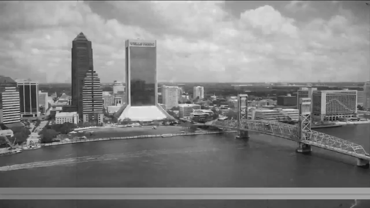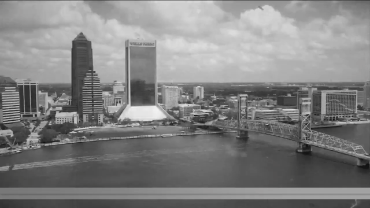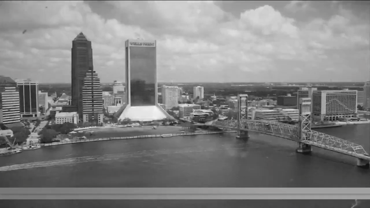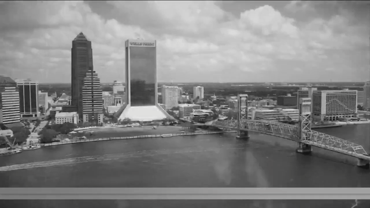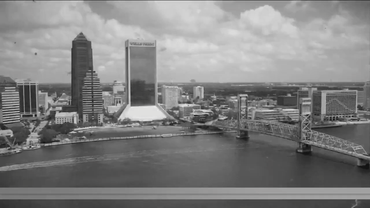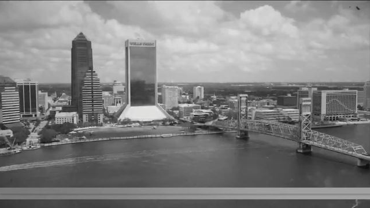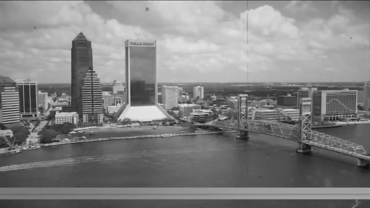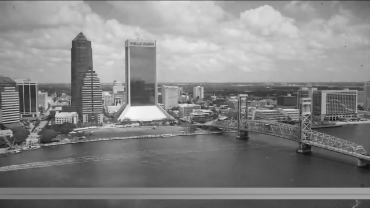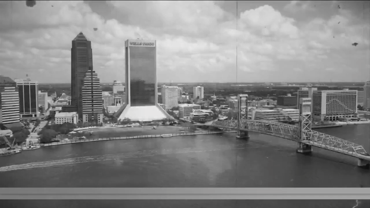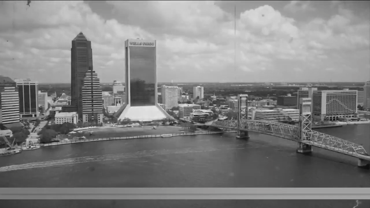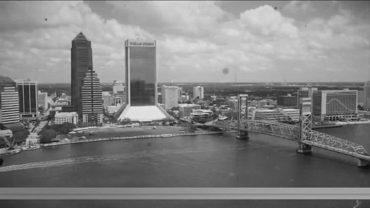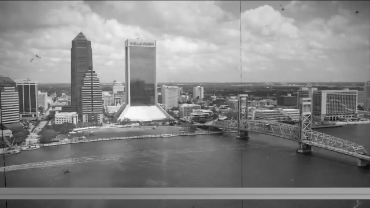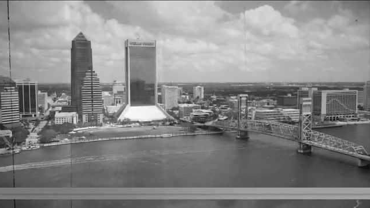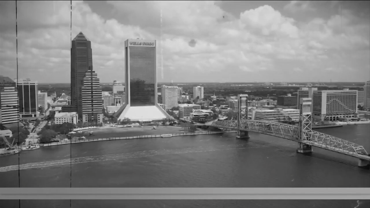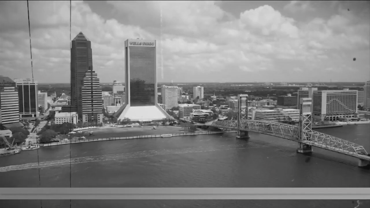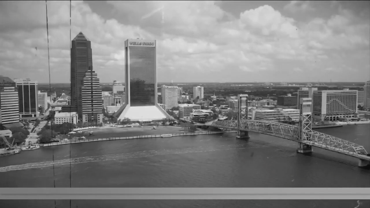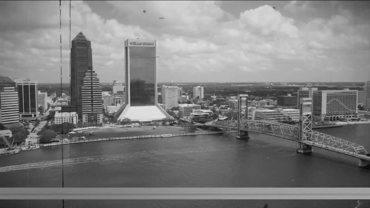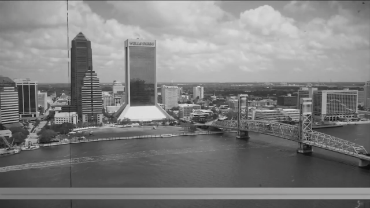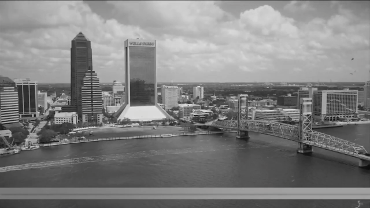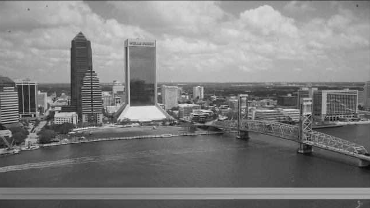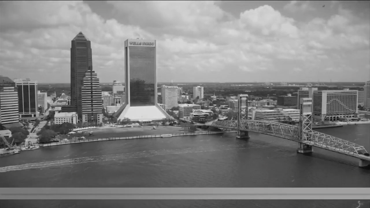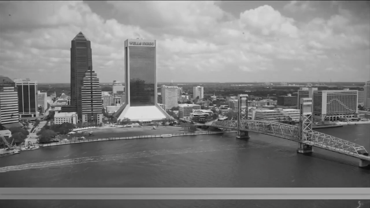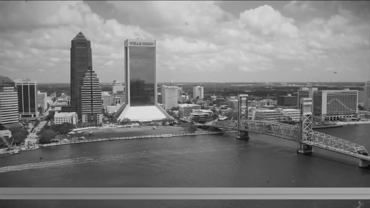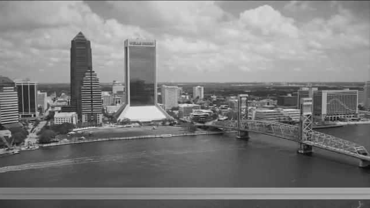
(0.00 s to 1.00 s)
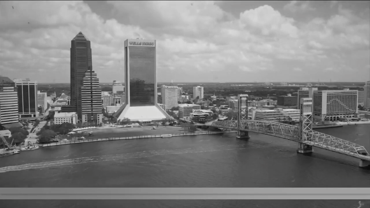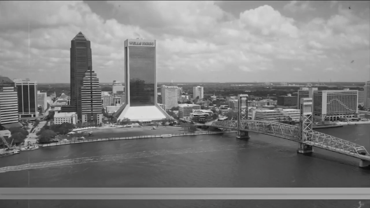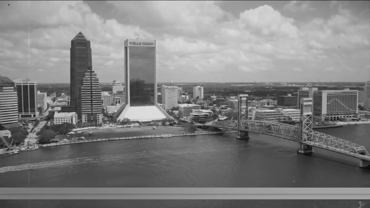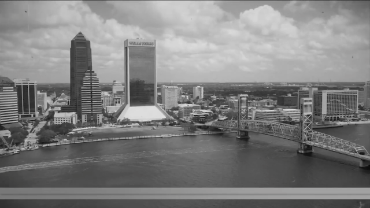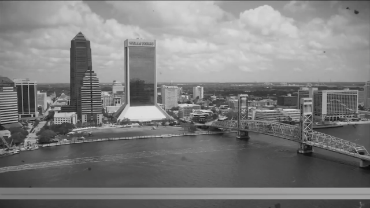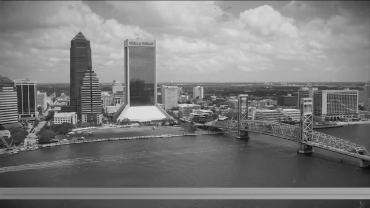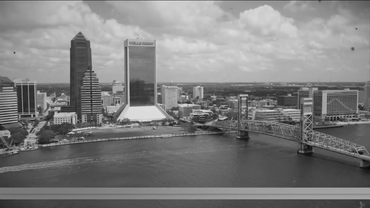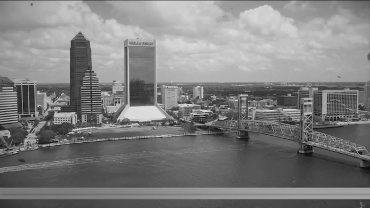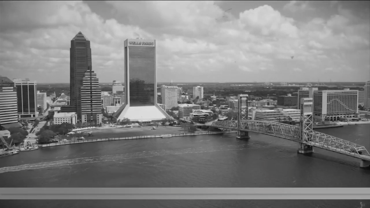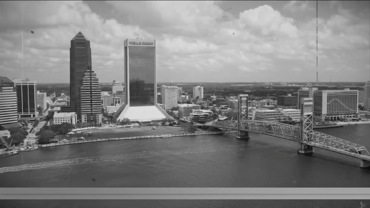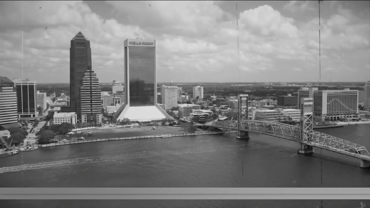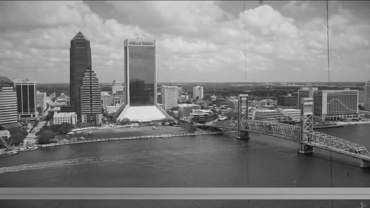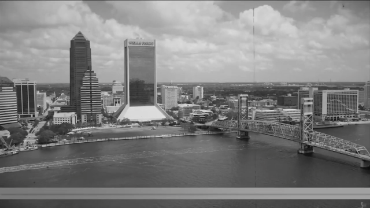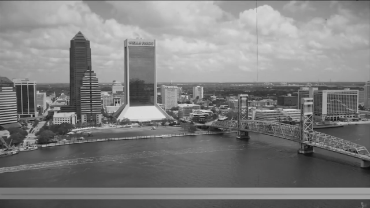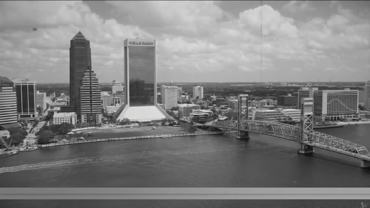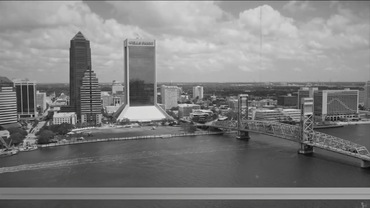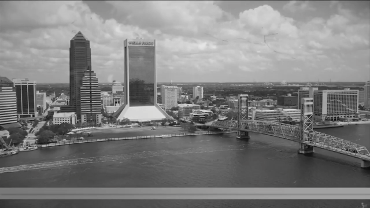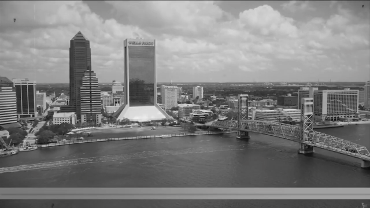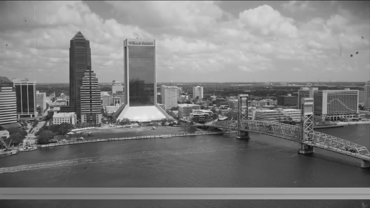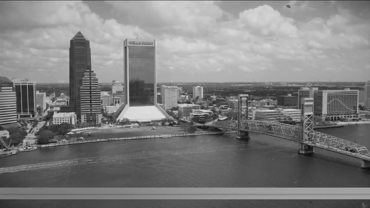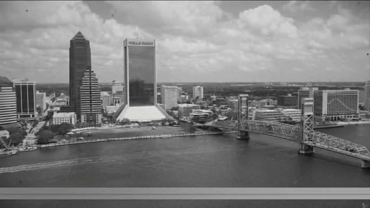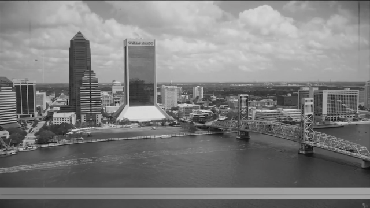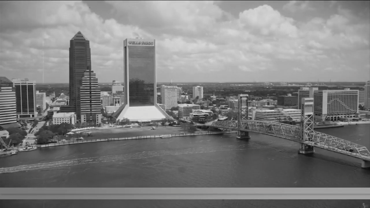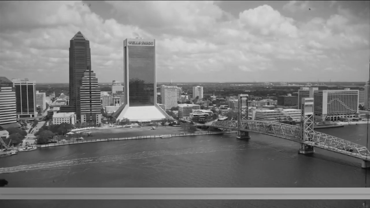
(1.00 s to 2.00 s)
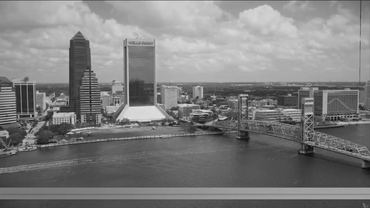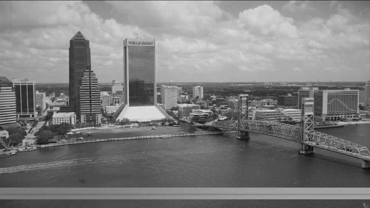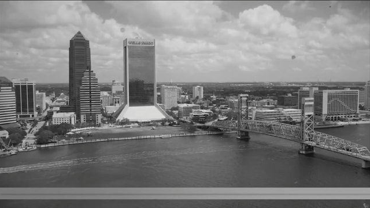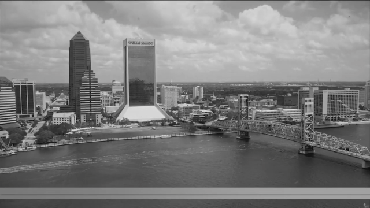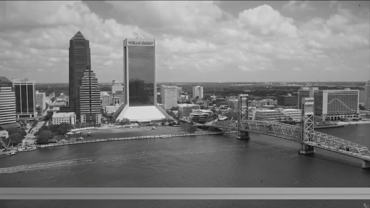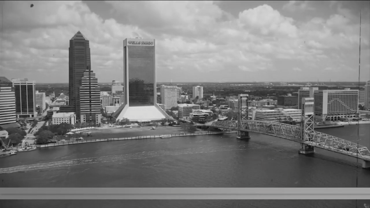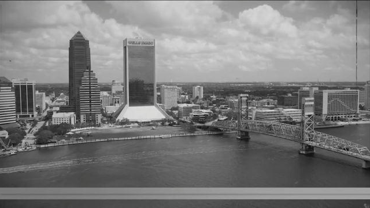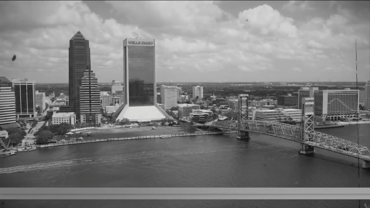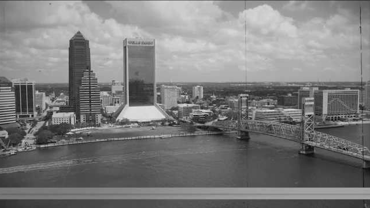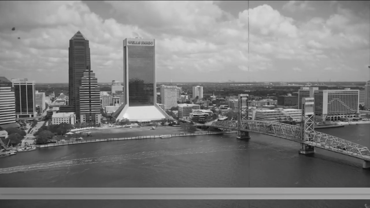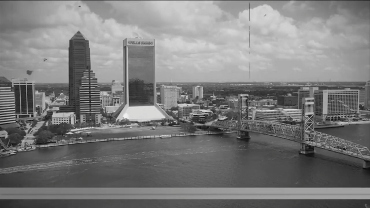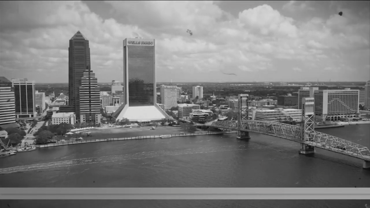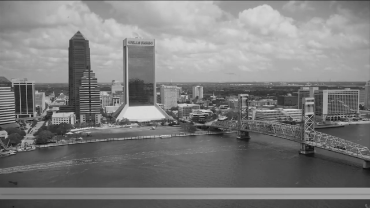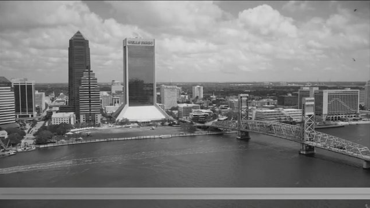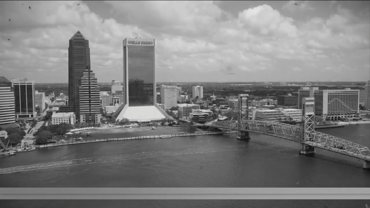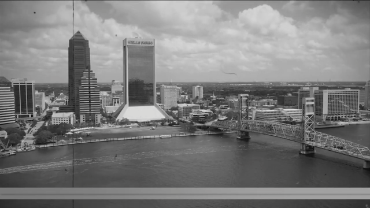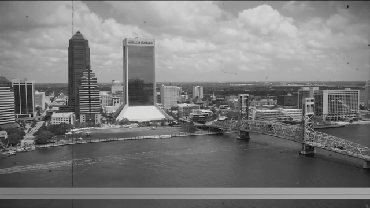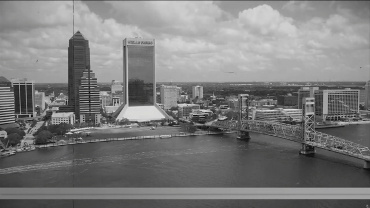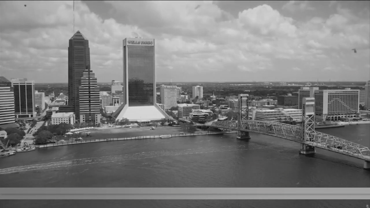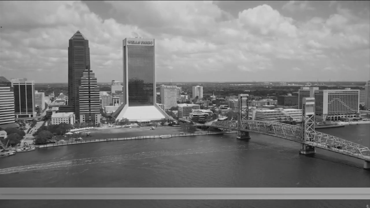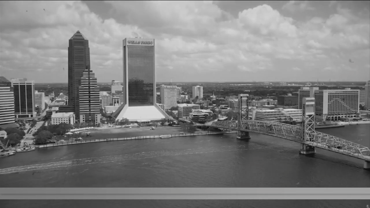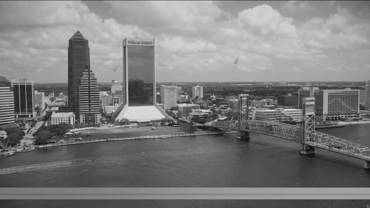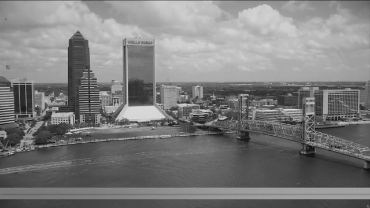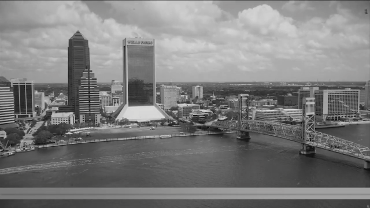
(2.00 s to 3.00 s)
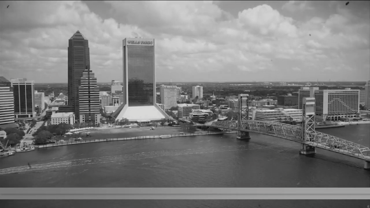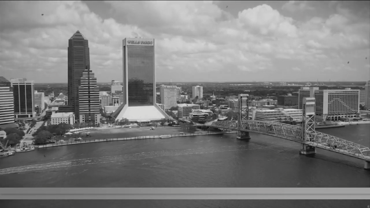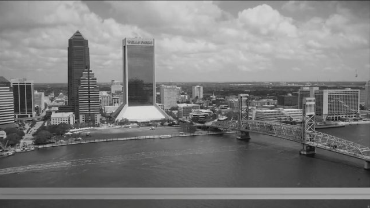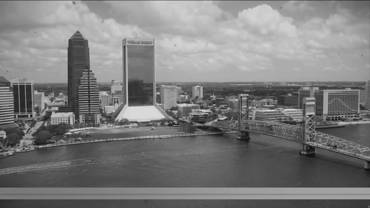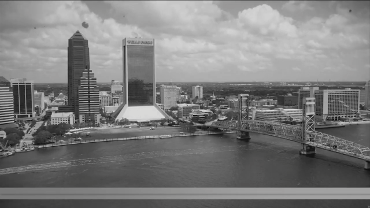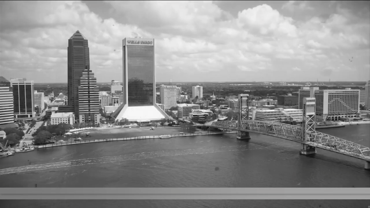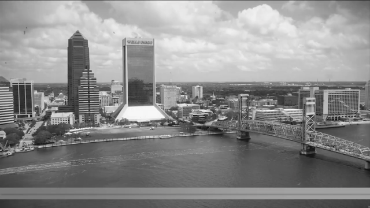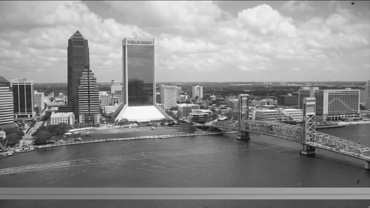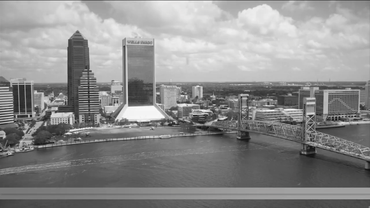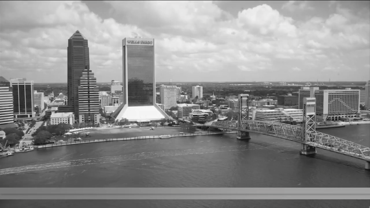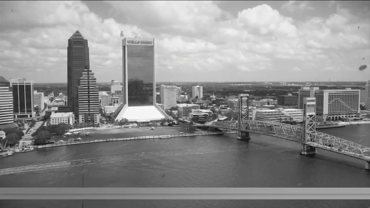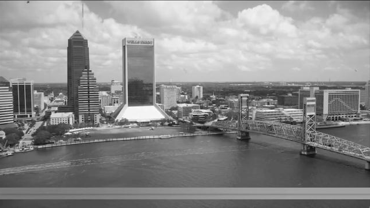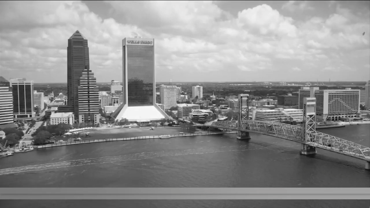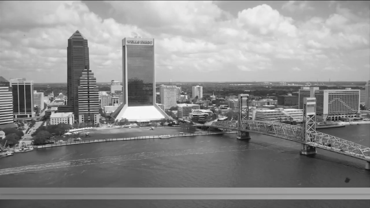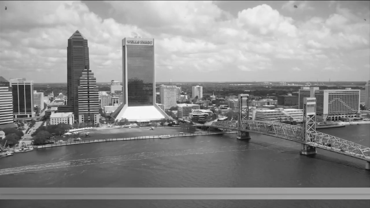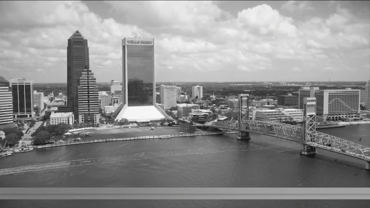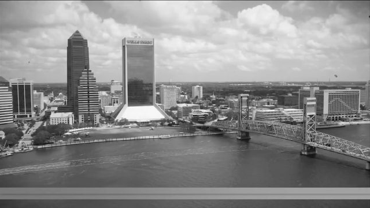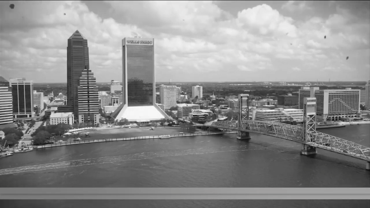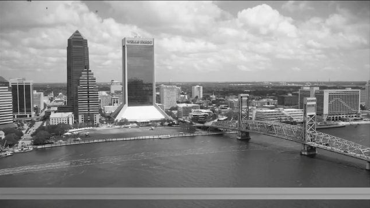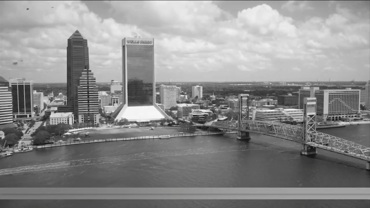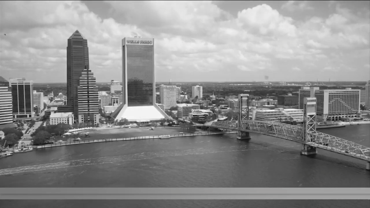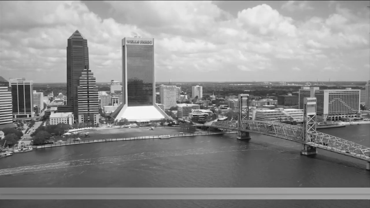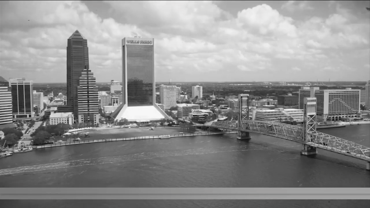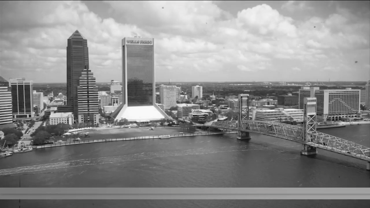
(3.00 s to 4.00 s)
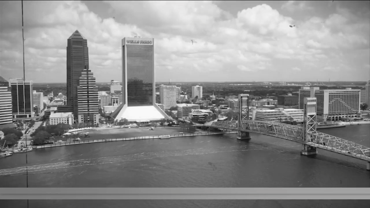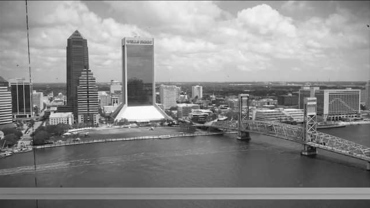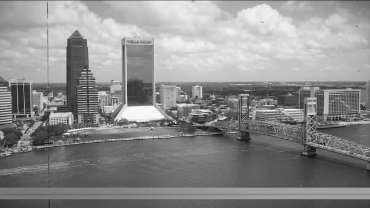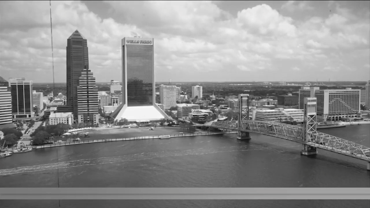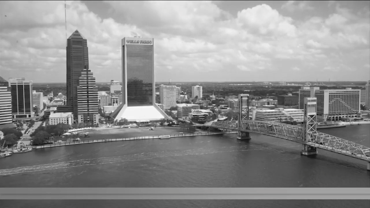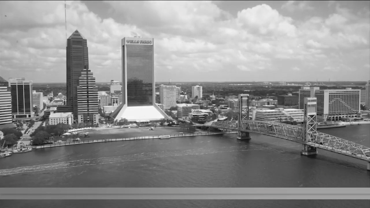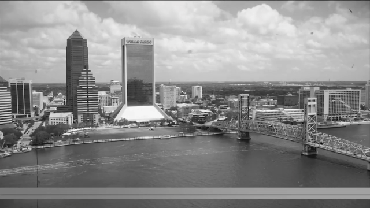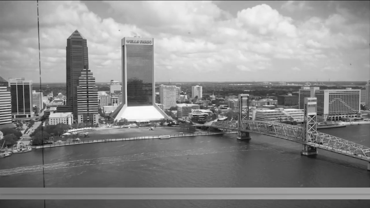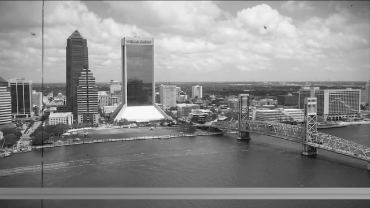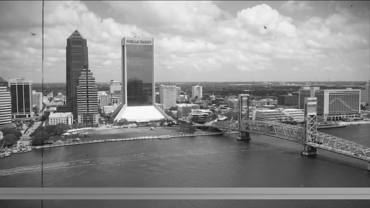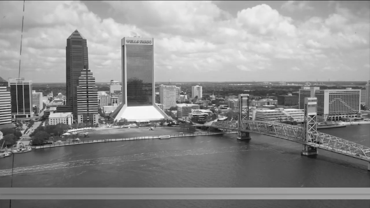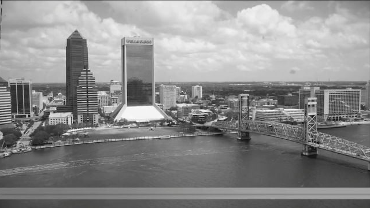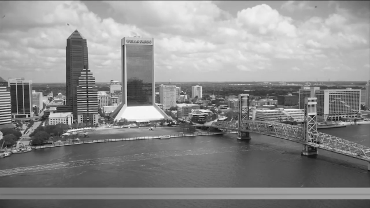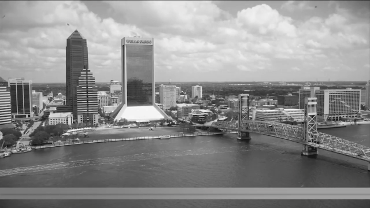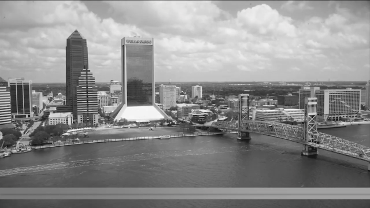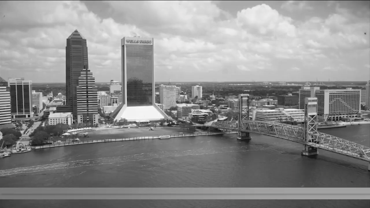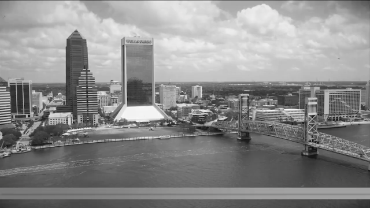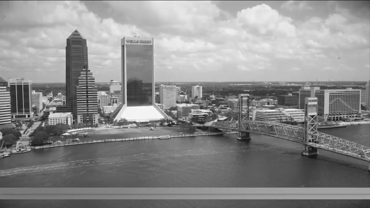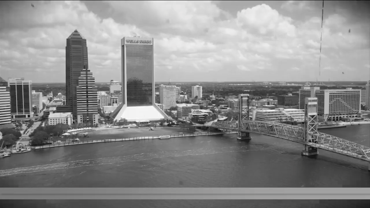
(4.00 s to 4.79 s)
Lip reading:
[unreadable: no face in view]